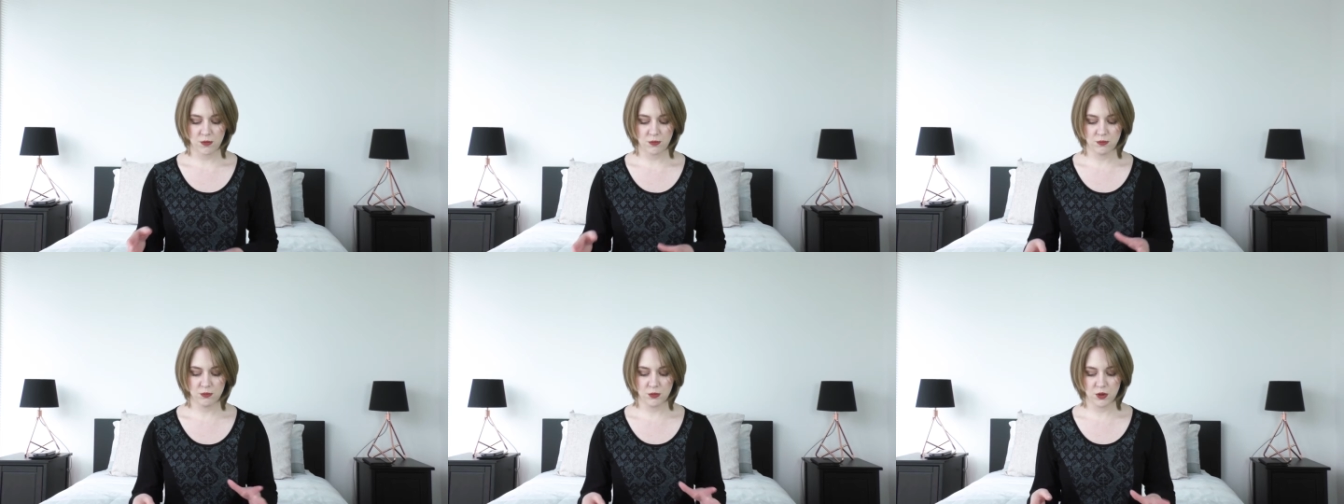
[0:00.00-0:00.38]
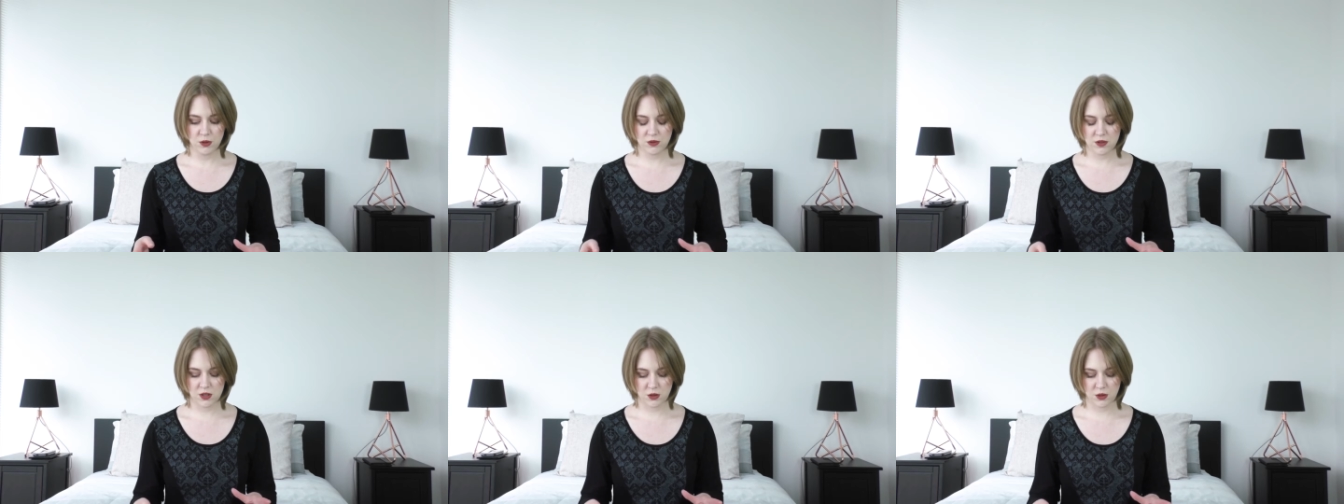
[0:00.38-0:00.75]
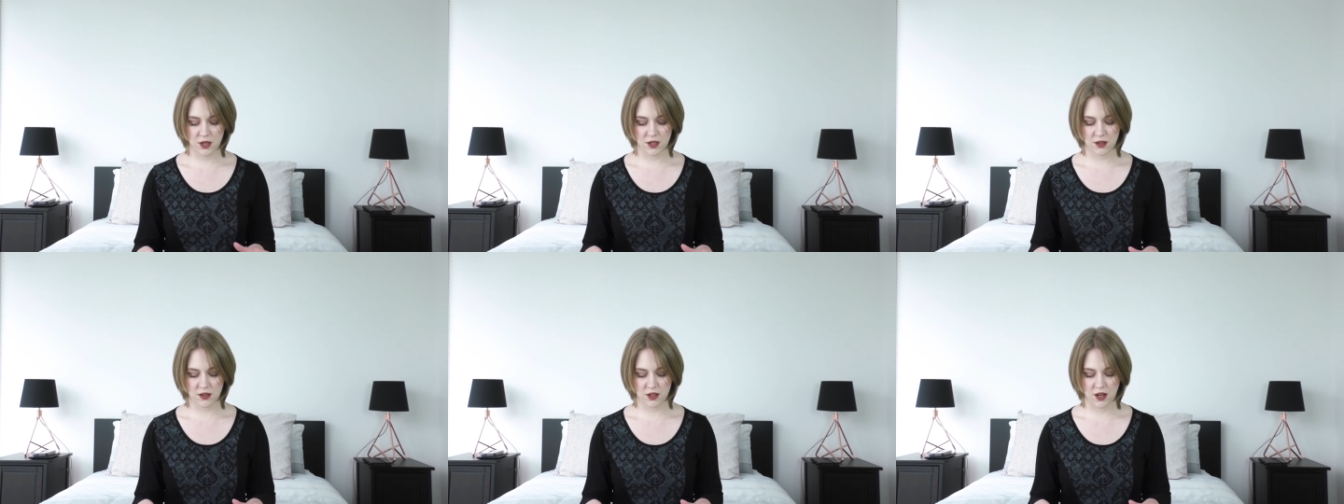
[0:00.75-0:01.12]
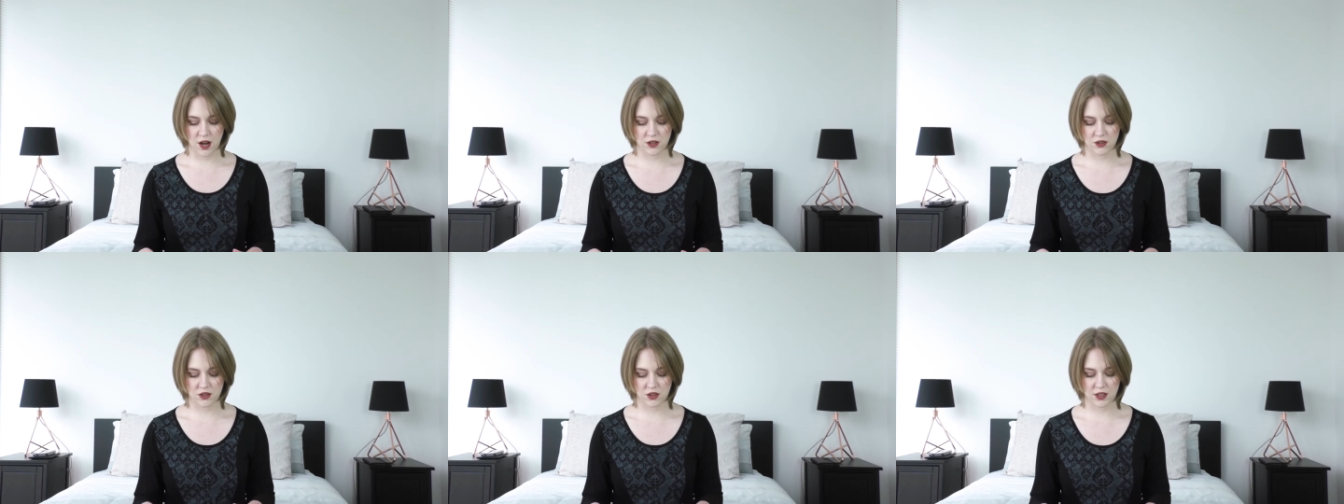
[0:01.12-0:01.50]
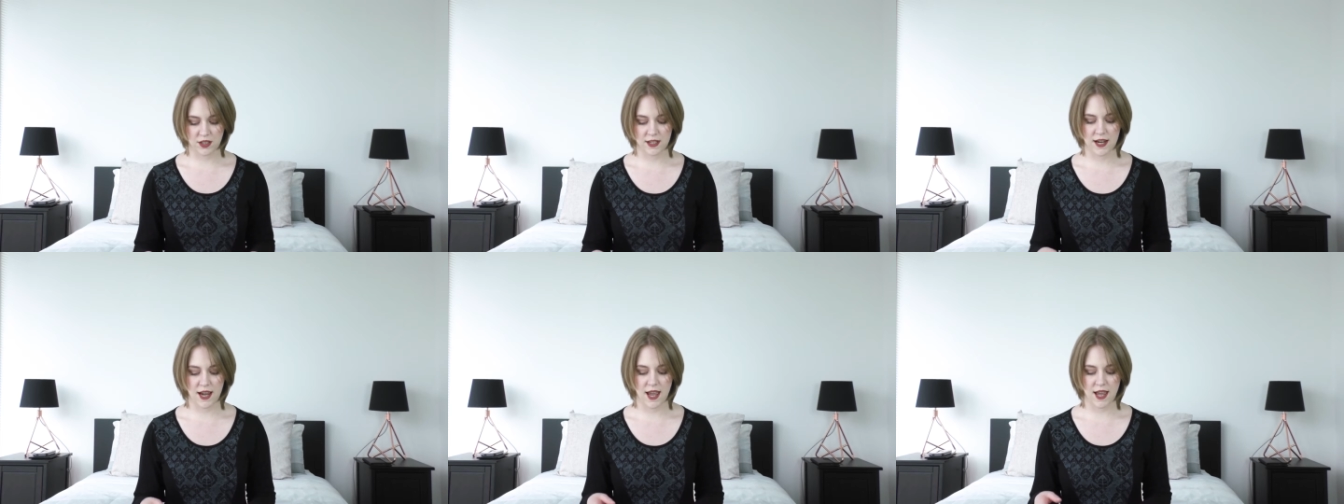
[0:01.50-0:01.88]
move to another
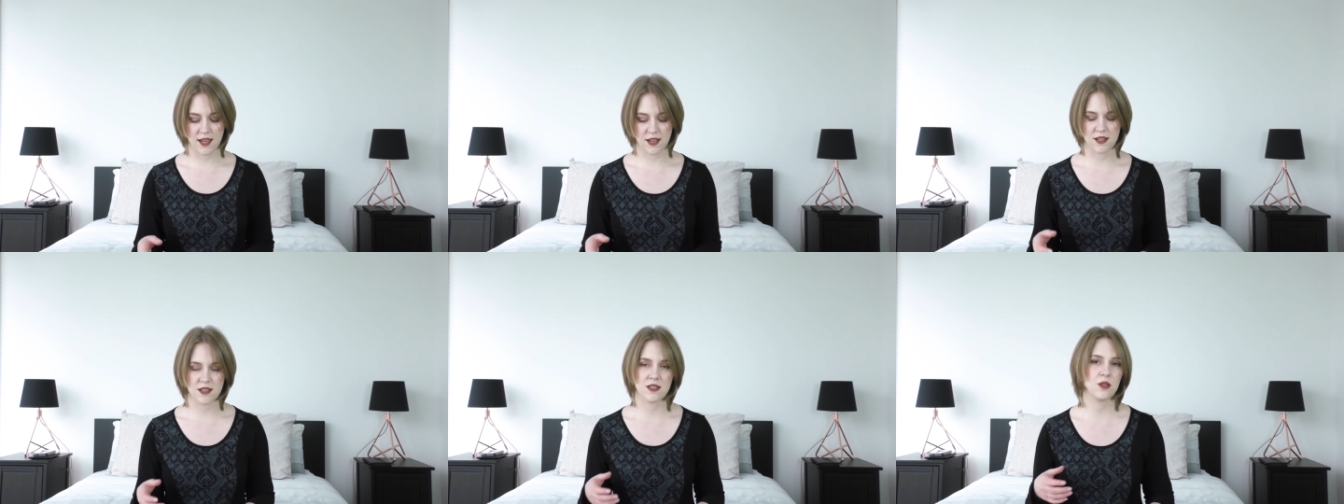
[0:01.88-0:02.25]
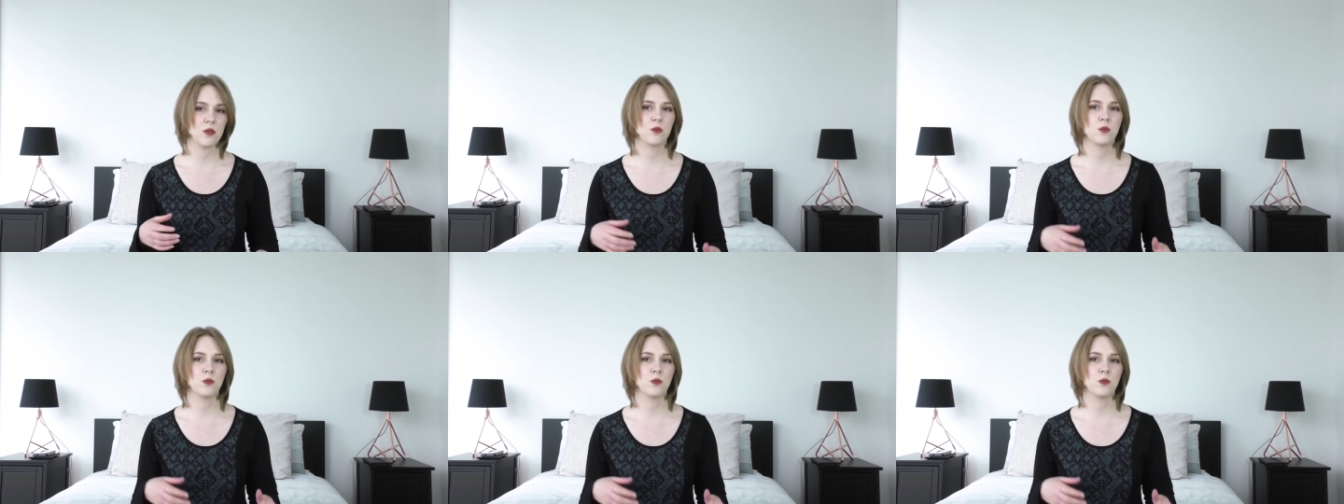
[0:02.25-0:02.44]
country and